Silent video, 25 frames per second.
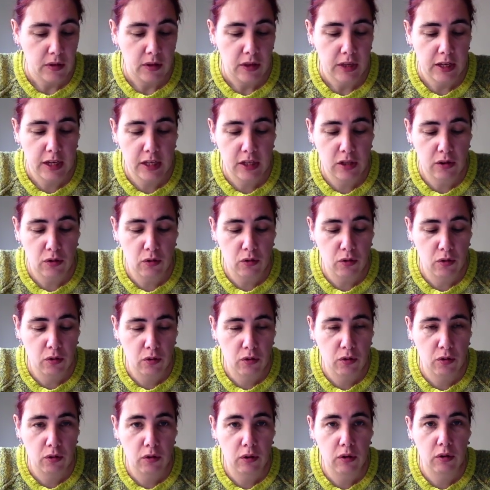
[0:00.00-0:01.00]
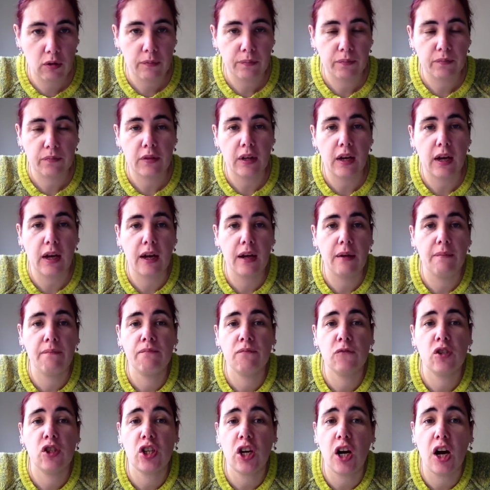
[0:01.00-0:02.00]
these are all
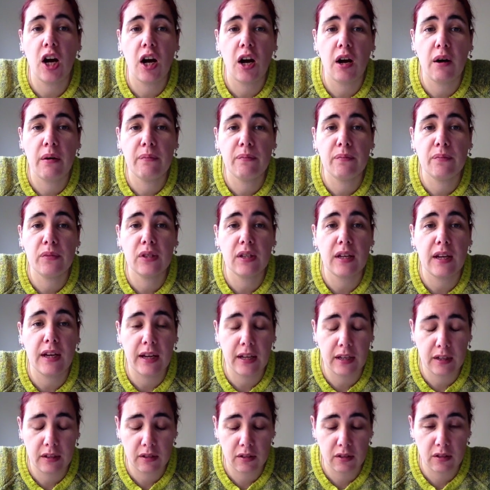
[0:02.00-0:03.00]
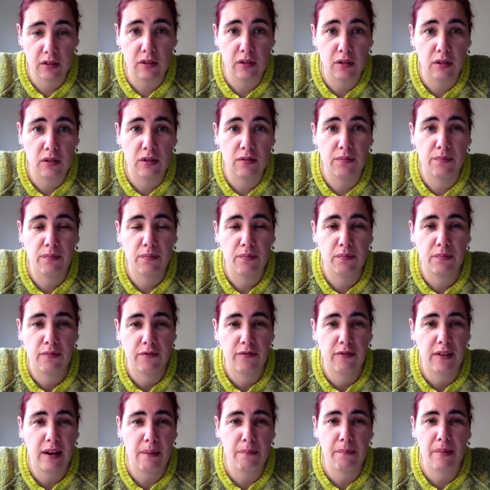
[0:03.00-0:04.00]
charms and
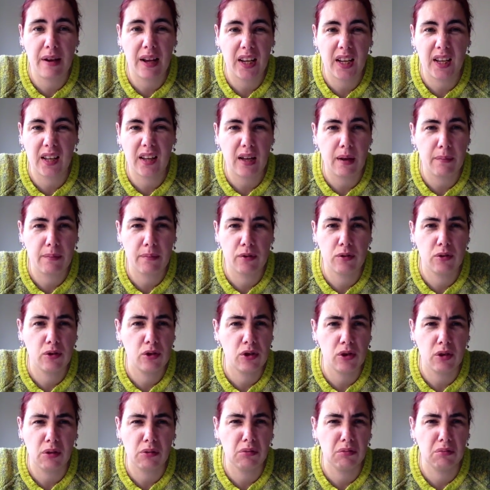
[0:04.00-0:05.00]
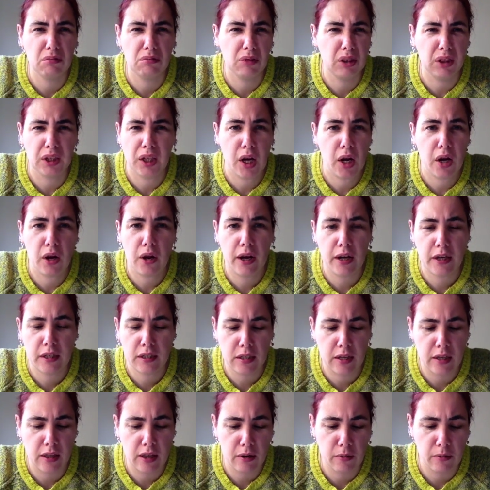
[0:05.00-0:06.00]
flatback cabochon, I don't know how you
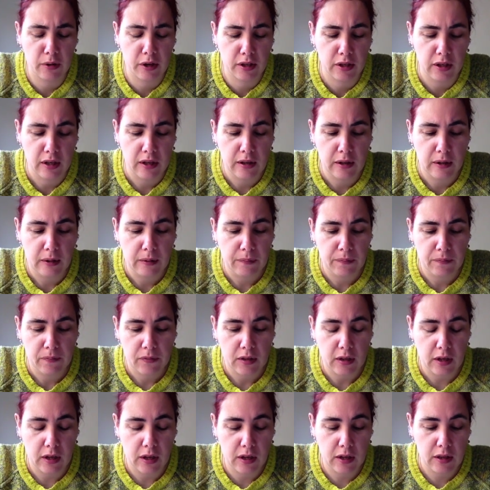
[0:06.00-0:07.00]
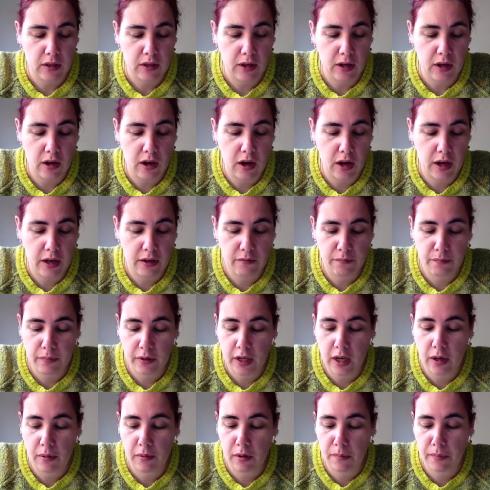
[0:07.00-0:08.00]
say that word, a
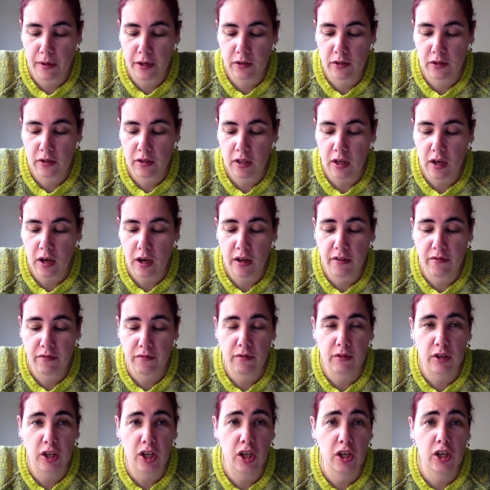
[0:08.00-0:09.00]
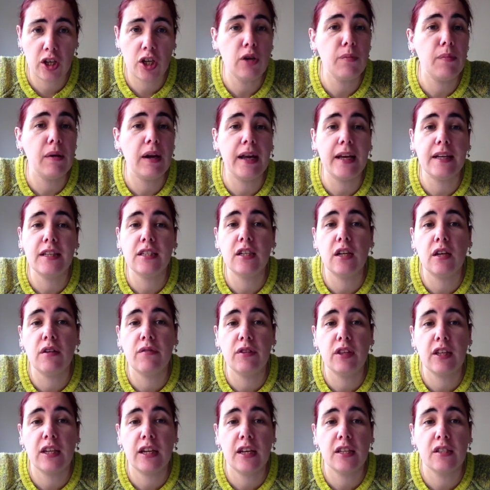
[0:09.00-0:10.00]
couple of buttons that I've accumulated
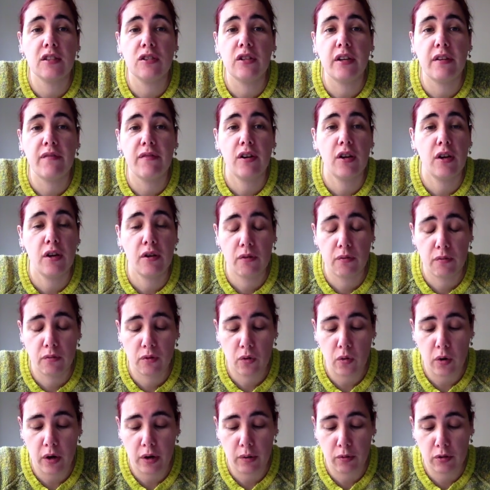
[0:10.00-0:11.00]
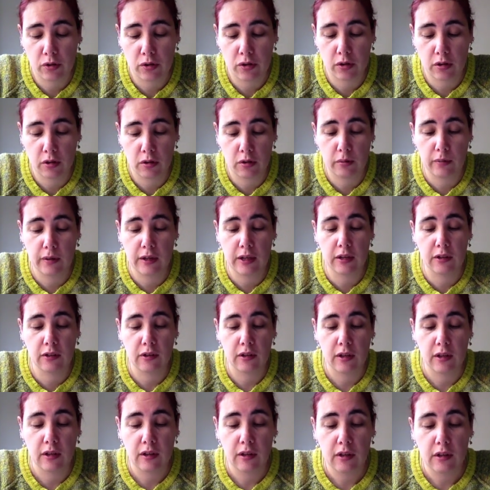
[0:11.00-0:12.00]
over the years and never known quite what to do with.
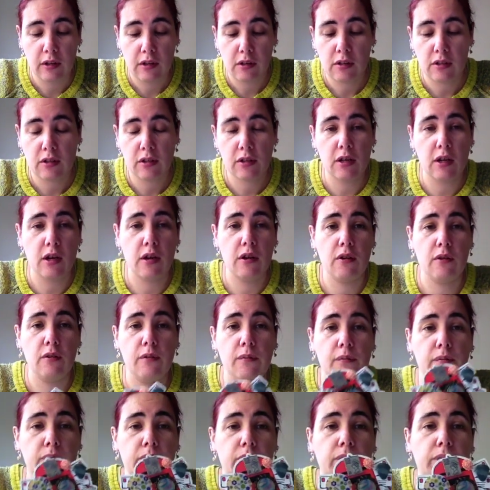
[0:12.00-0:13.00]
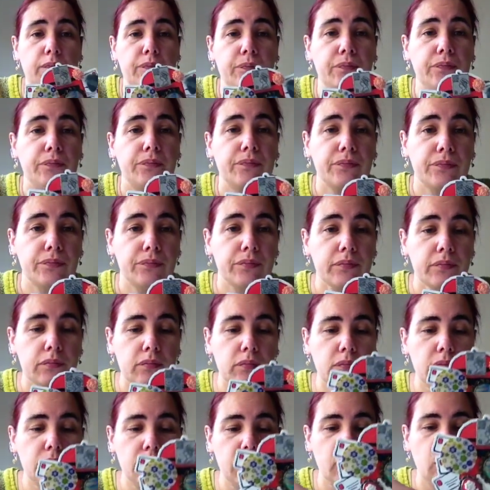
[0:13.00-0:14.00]
So,
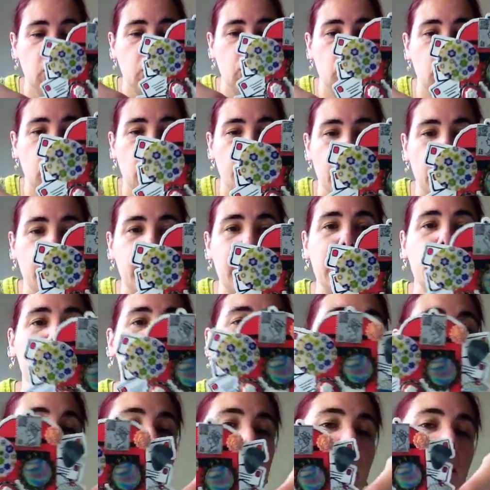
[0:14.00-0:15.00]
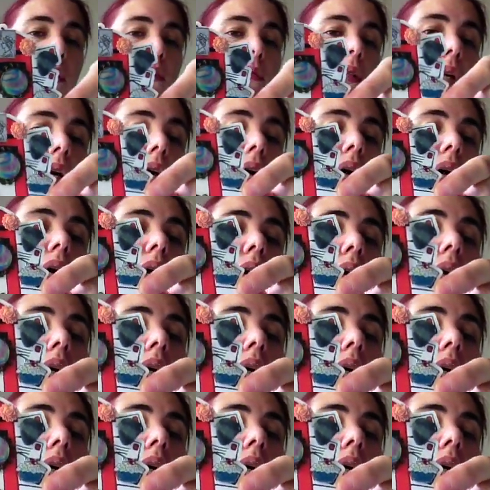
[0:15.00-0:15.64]
all on my paper chase postcard.